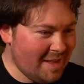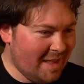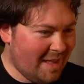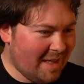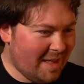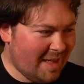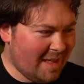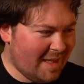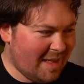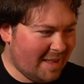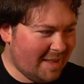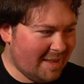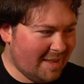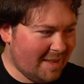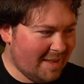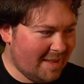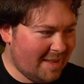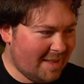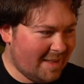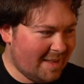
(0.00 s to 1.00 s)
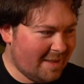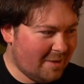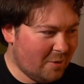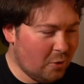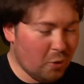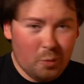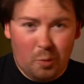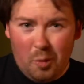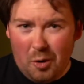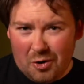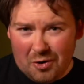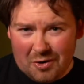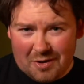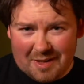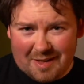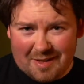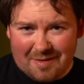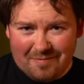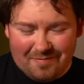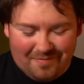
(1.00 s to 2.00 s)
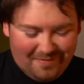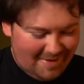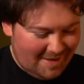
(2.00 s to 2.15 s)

and go on walks